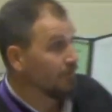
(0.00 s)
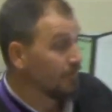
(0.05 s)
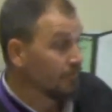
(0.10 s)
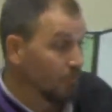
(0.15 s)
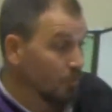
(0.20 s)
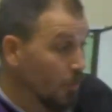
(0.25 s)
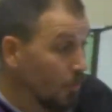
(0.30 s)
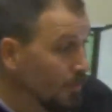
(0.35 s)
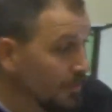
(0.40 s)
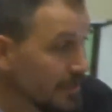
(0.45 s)

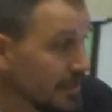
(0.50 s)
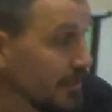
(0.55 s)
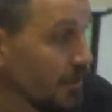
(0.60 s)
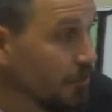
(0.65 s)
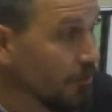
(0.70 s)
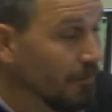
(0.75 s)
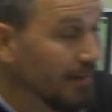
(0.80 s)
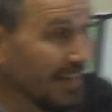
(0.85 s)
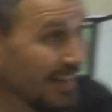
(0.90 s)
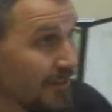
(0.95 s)
have
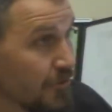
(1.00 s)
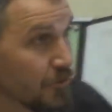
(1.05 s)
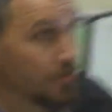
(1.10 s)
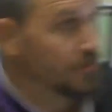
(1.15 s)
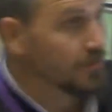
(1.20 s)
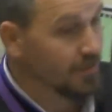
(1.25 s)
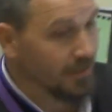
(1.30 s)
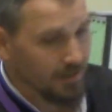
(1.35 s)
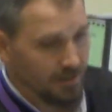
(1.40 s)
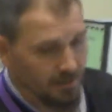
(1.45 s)
different
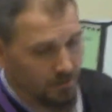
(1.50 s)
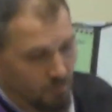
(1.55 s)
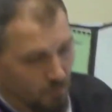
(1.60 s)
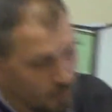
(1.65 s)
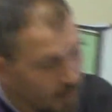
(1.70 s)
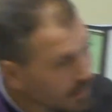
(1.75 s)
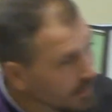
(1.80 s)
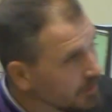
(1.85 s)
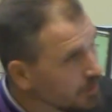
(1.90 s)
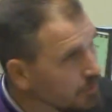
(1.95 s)
needs
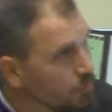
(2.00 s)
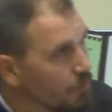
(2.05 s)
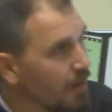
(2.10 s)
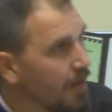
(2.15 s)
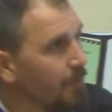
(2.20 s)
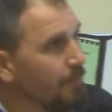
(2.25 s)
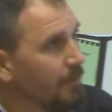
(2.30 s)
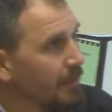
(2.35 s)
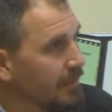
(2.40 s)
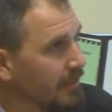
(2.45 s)
that need to be
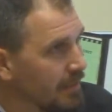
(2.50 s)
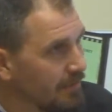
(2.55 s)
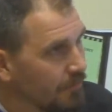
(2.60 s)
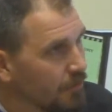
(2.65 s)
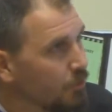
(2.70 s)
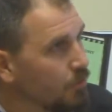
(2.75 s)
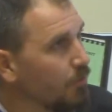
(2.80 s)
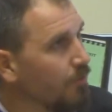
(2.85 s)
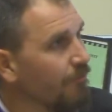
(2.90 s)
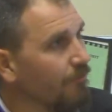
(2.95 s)

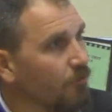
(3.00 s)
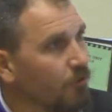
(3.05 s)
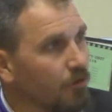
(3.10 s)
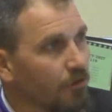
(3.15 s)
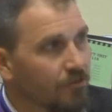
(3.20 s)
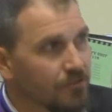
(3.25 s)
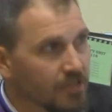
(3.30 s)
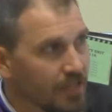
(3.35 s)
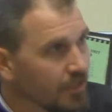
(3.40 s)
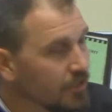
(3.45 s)
addressed,
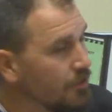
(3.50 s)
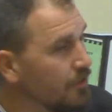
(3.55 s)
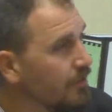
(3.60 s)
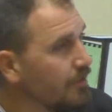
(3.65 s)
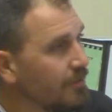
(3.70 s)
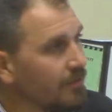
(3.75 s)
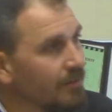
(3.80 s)
we can kind of